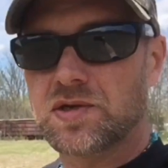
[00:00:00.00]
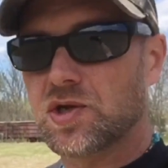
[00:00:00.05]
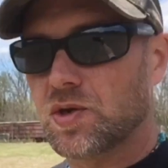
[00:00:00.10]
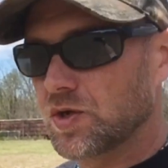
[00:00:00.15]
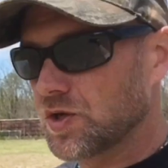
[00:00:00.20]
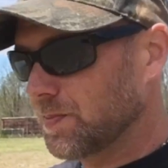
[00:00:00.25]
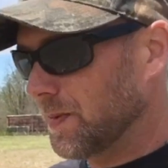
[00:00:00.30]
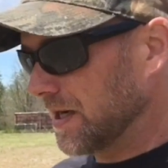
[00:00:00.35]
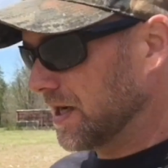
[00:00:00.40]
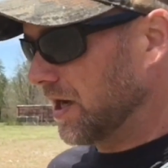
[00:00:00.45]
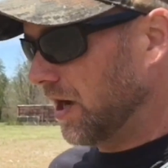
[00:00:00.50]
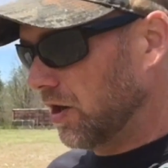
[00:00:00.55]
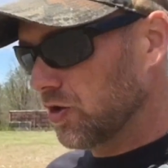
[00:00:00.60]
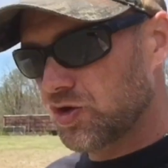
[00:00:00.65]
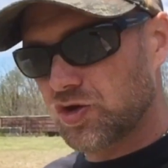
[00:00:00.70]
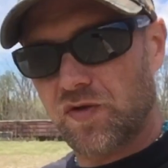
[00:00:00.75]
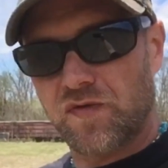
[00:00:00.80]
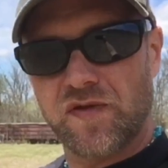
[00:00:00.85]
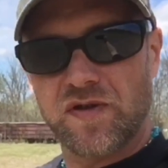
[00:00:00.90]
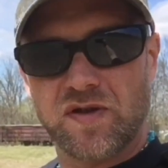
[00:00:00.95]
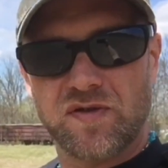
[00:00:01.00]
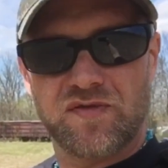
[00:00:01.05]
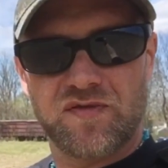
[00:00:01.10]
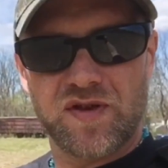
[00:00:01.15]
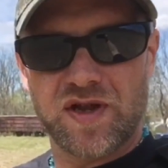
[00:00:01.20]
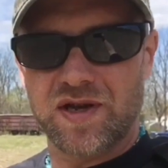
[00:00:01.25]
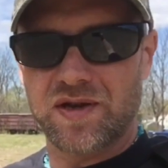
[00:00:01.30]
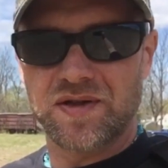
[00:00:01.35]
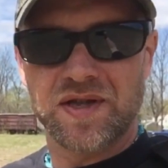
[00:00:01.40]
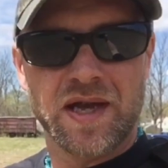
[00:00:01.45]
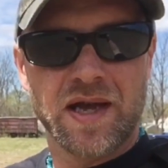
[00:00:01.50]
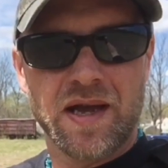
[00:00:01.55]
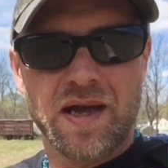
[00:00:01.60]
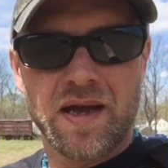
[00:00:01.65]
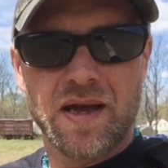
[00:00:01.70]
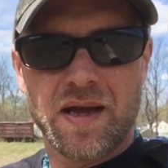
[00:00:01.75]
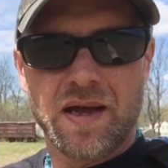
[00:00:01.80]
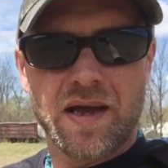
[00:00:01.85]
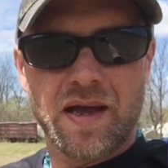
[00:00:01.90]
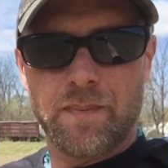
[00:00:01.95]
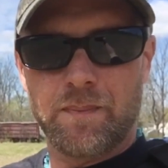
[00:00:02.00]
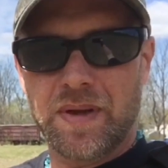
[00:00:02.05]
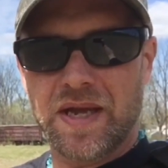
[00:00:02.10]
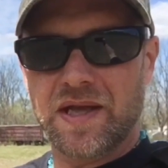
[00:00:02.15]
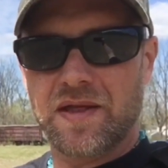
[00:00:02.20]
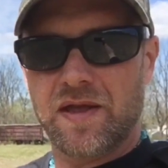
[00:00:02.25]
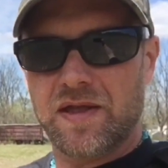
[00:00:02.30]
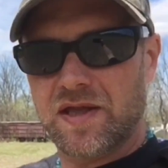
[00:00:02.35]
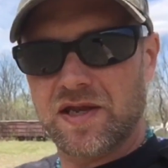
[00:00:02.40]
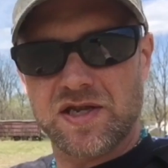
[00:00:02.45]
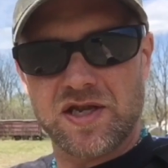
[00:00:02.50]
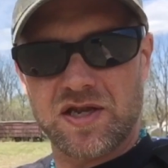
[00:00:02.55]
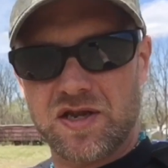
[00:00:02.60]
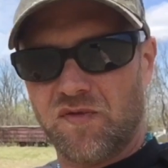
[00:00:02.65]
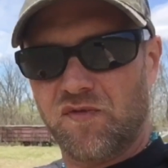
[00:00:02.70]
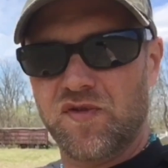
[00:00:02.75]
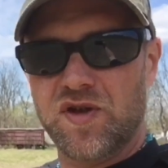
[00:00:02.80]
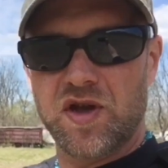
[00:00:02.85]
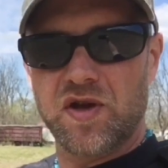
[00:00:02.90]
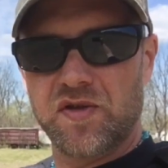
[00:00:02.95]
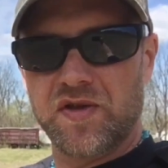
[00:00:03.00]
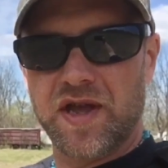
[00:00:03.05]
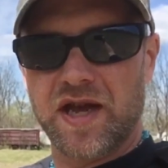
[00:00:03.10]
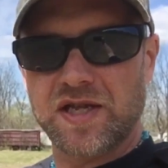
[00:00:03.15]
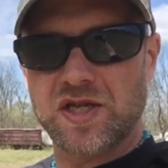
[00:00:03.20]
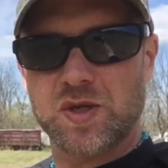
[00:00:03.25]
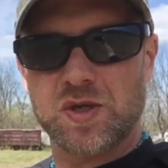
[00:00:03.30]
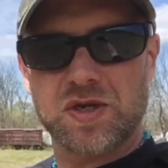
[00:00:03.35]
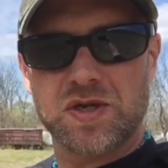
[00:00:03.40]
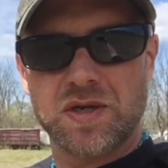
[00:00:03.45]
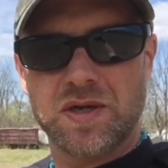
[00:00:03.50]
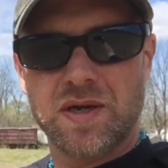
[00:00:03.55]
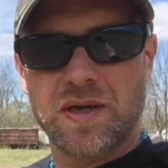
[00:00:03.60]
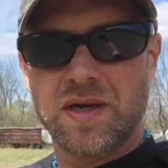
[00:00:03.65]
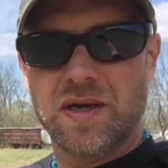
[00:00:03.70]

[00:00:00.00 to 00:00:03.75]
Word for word: so it's my culture for the field. And being that this is a field that's...